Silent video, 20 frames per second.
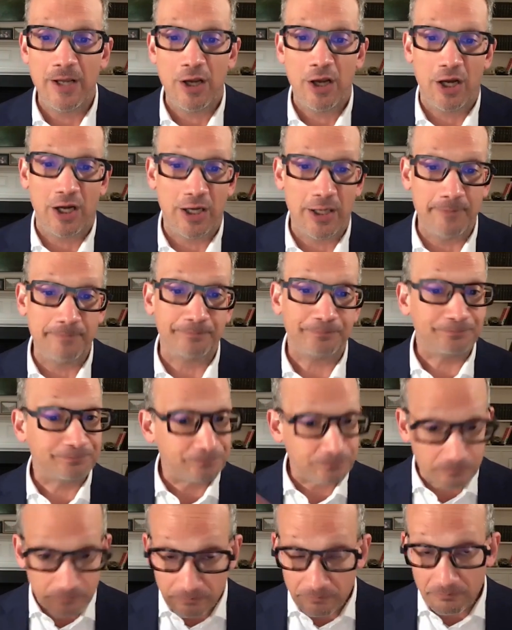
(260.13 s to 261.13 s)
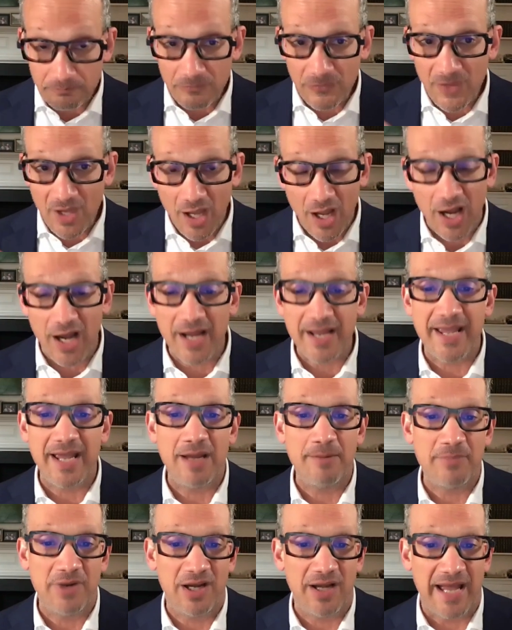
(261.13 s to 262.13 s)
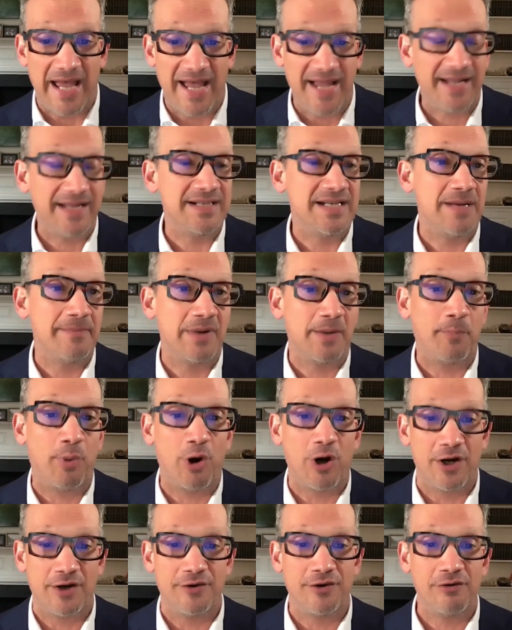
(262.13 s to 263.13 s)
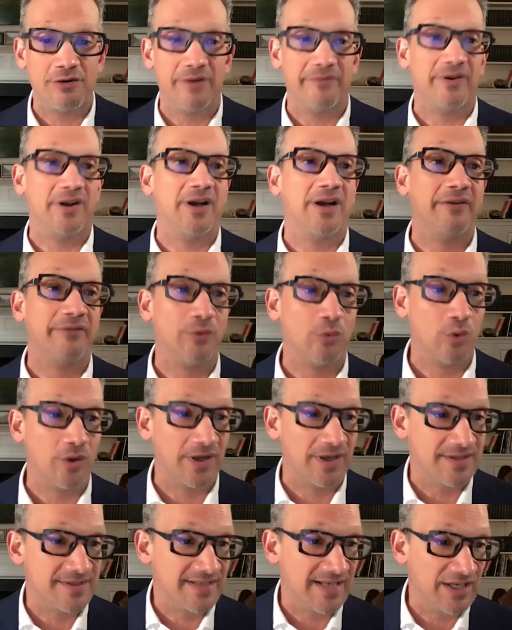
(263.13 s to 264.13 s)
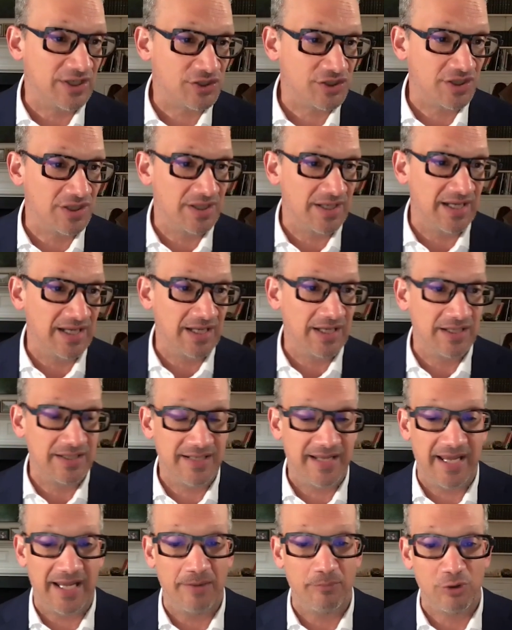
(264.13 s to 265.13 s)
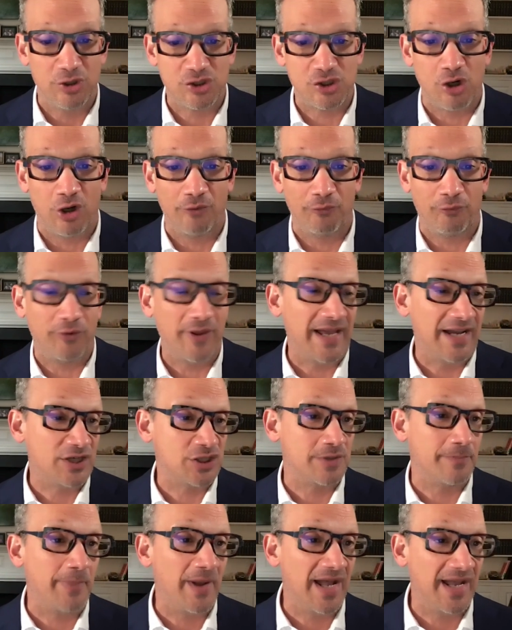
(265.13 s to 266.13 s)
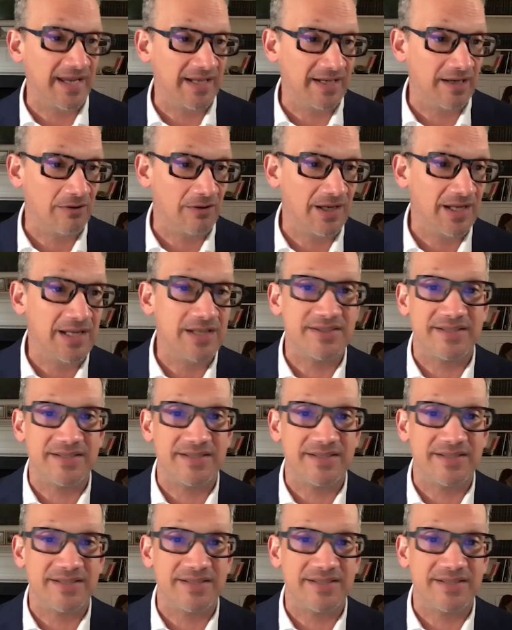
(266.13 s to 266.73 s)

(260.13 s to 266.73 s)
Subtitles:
I am an academic partner of an organization in Cambridge called Flagship Pioneering.